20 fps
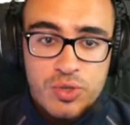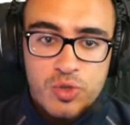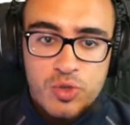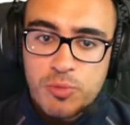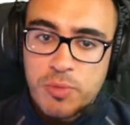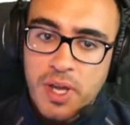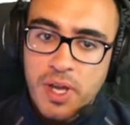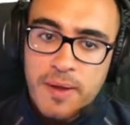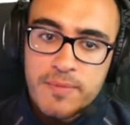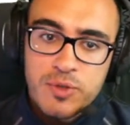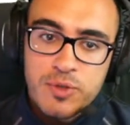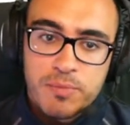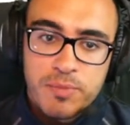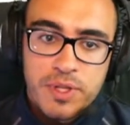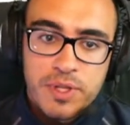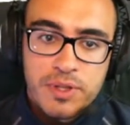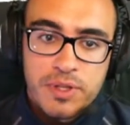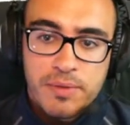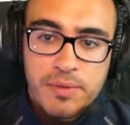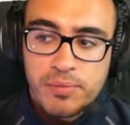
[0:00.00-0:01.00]
You might have
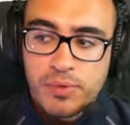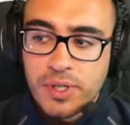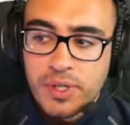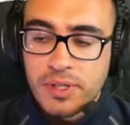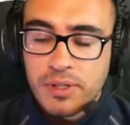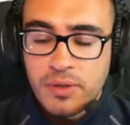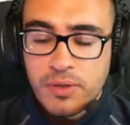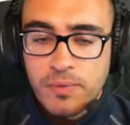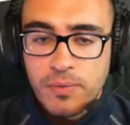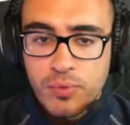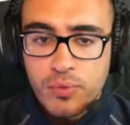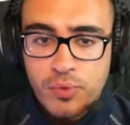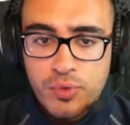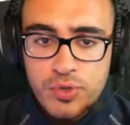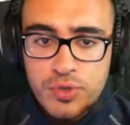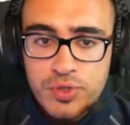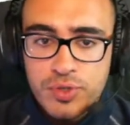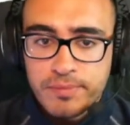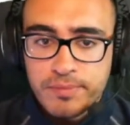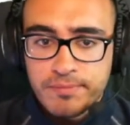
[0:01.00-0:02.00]
something different, of
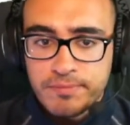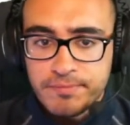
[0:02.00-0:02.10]
course.